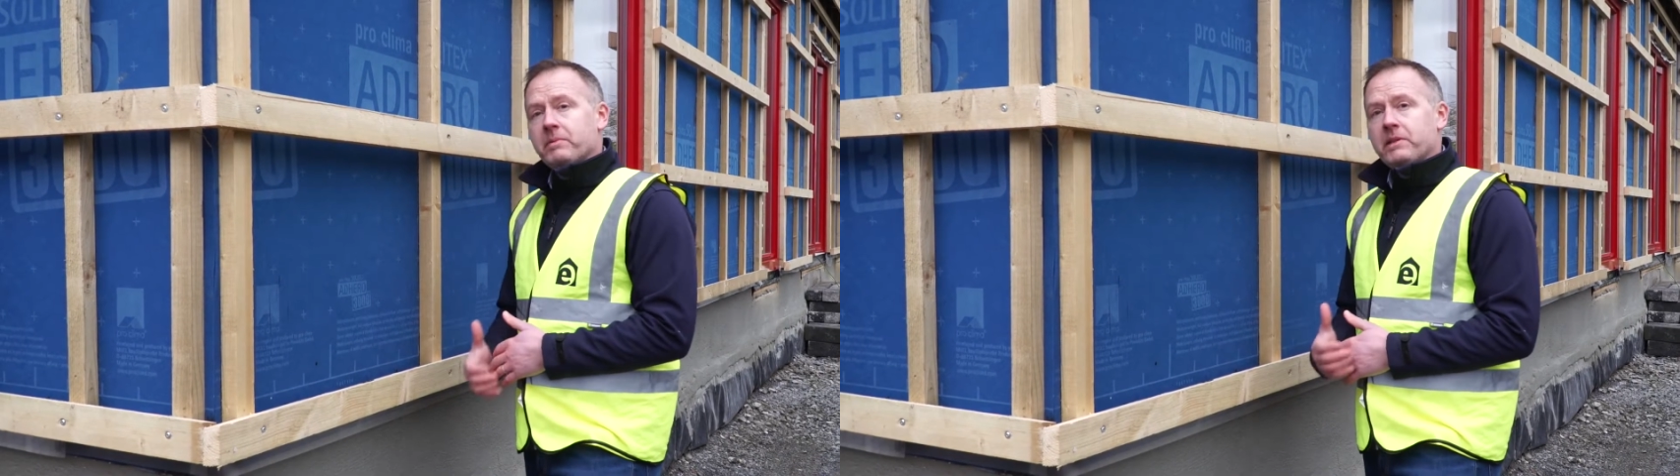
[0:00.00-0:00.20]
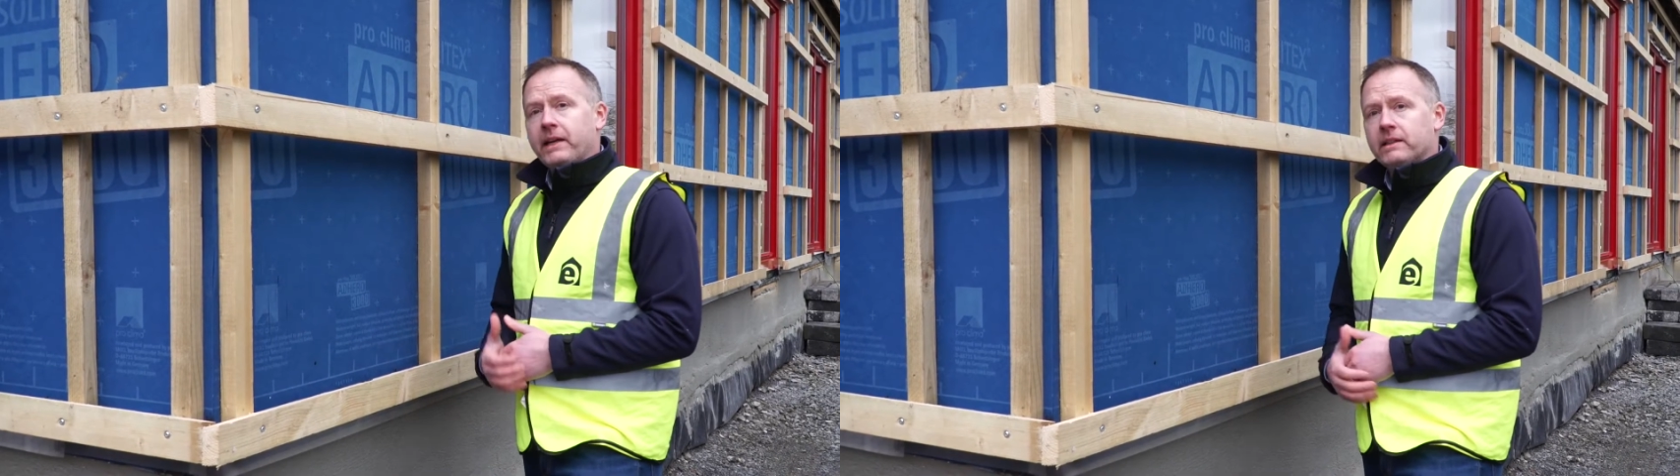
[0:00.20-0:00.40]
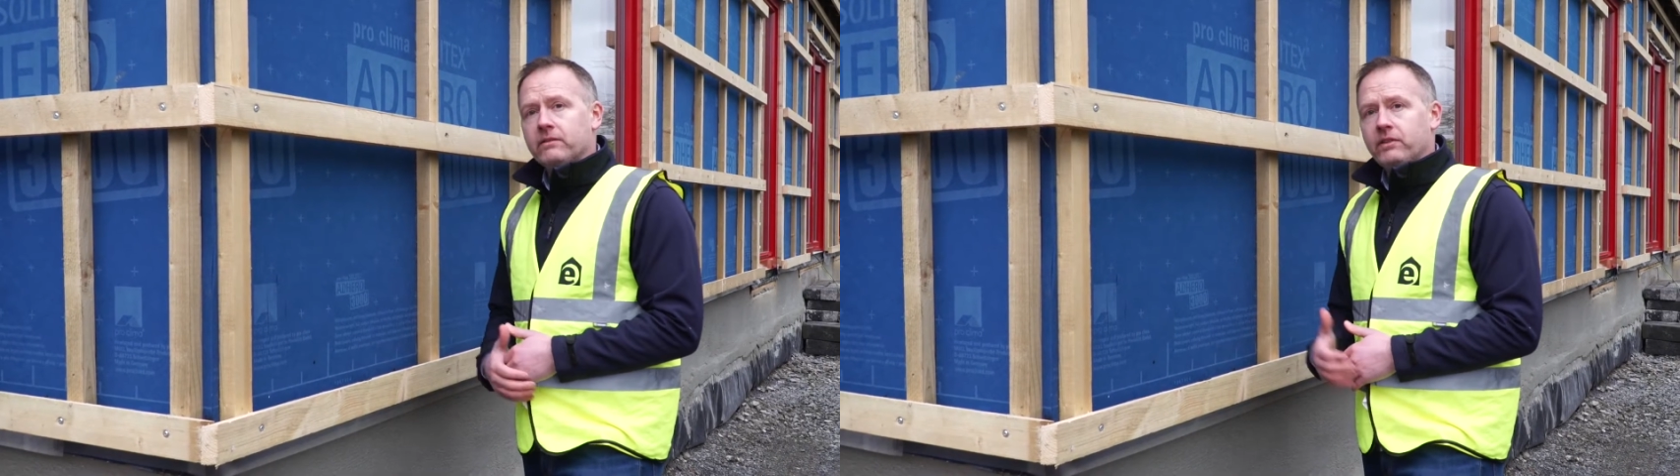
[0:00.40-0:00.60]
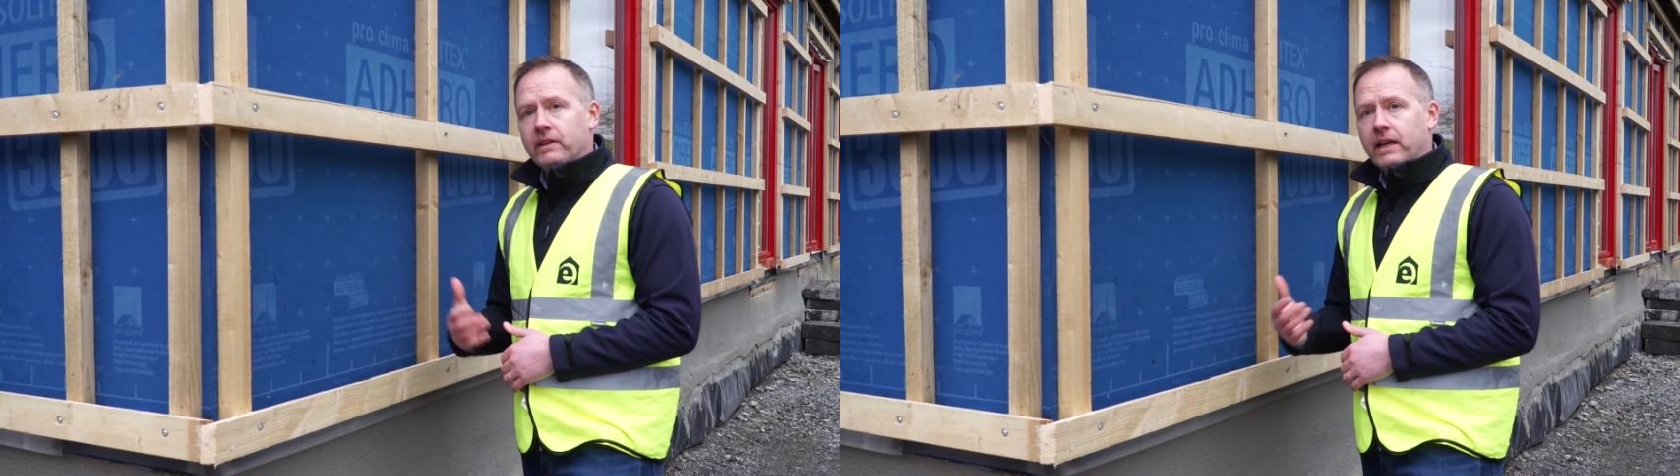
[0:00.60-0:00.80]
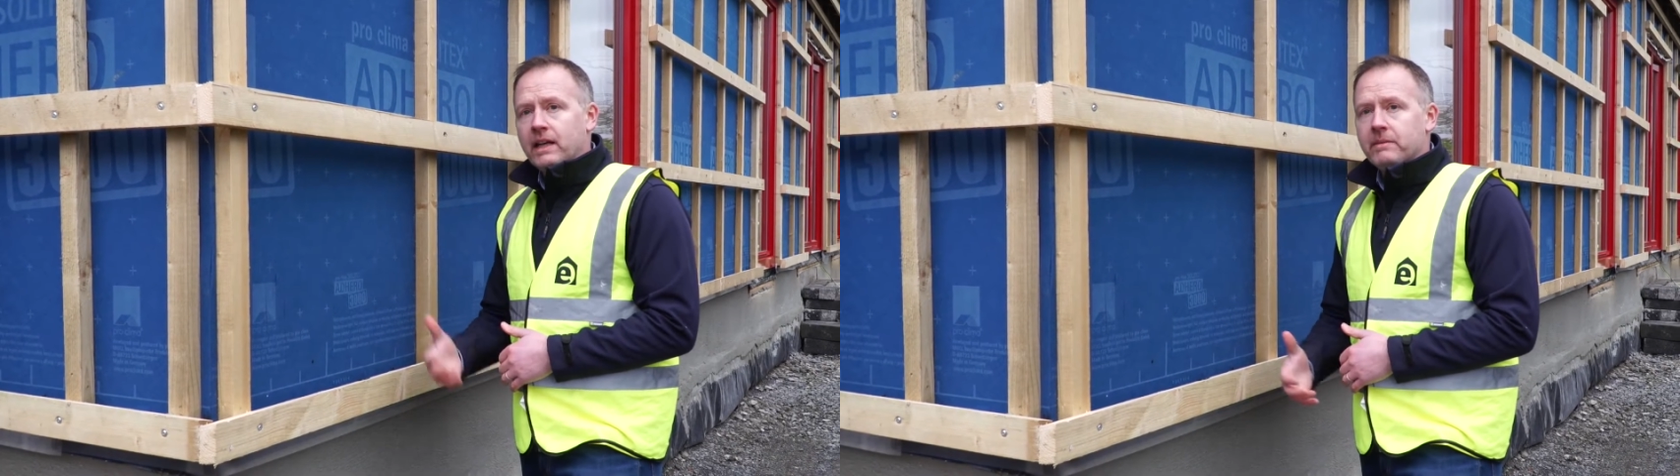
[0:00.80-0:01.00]
protected from
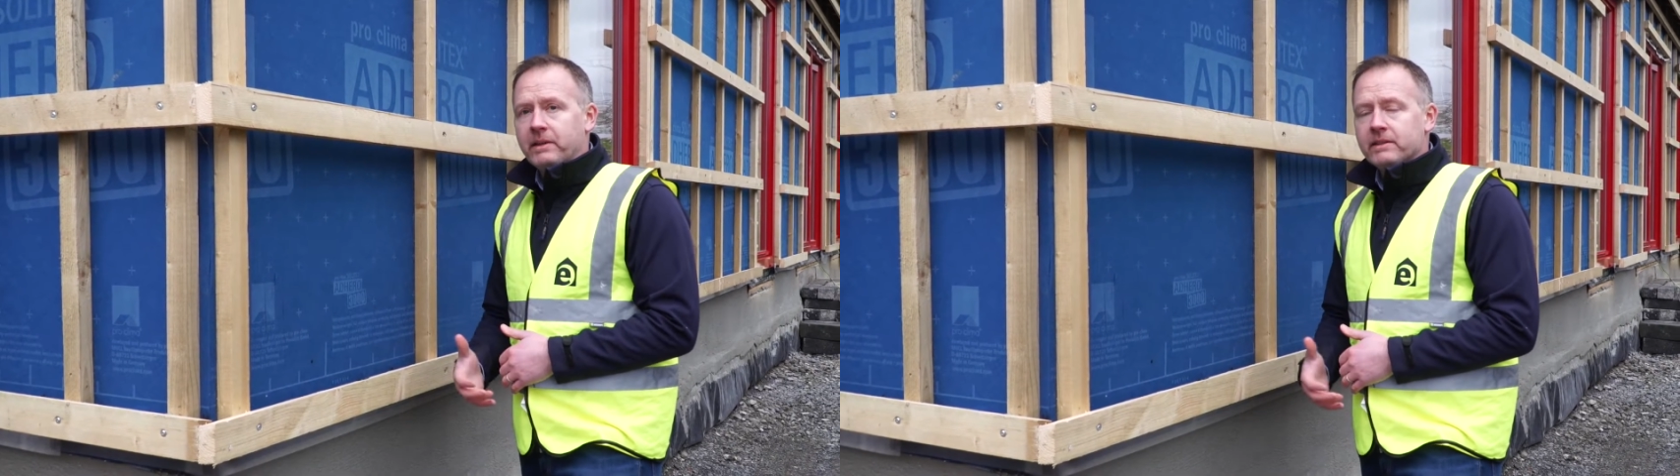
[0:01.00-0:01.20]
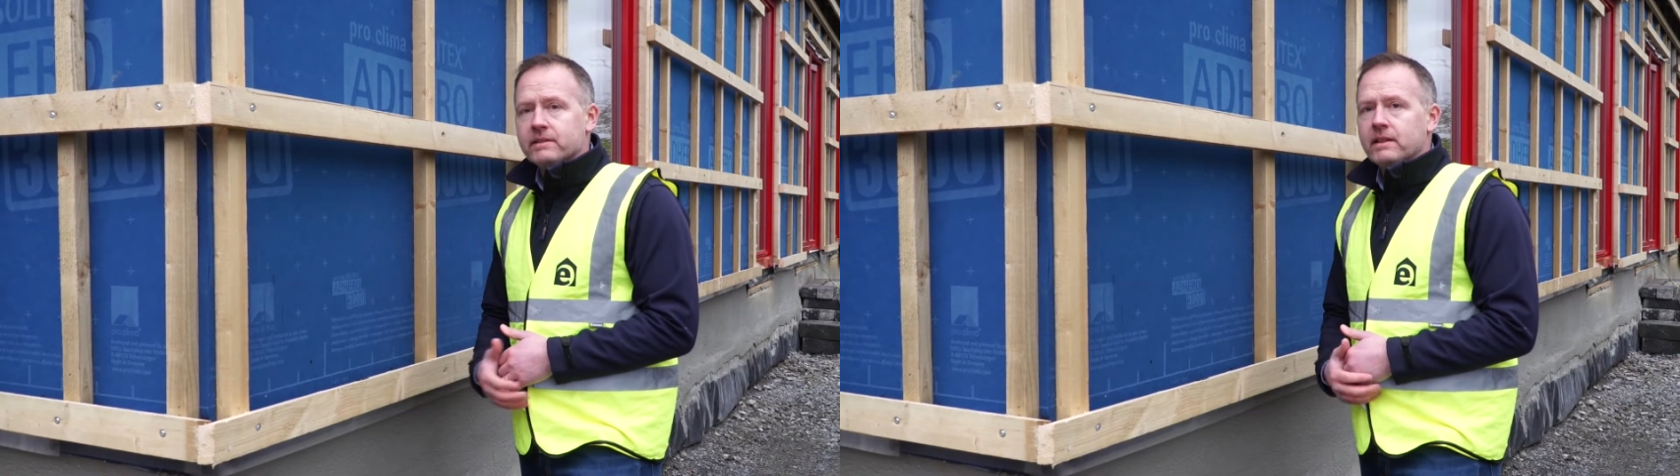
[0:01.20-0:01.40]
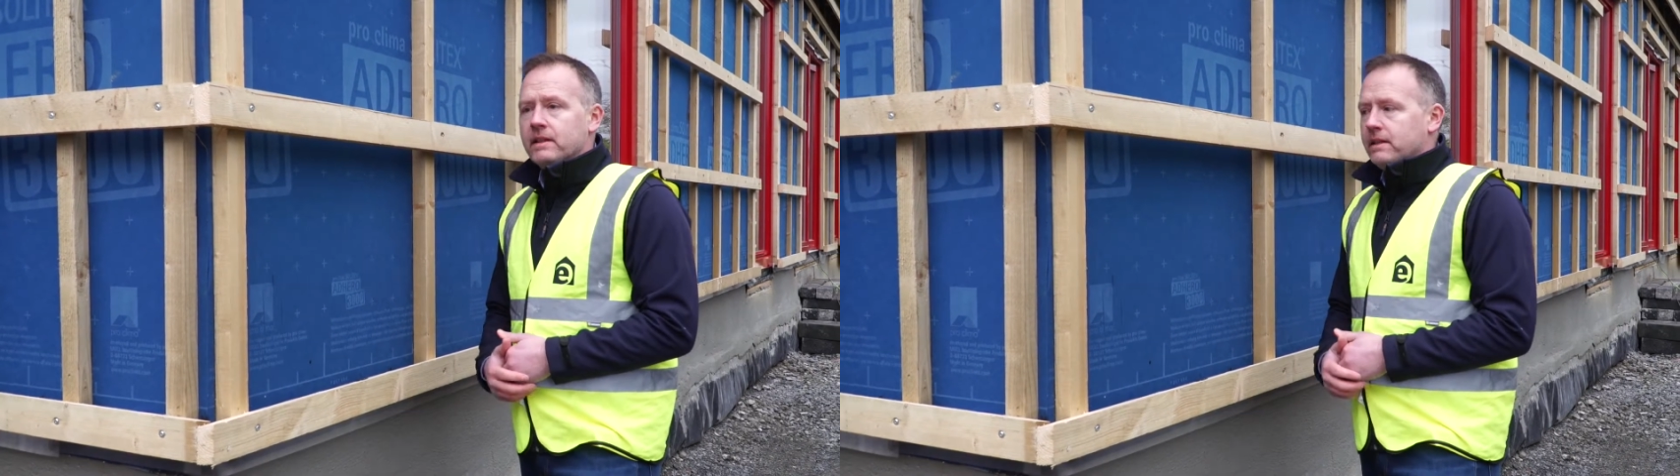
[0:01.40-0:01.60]
the elements,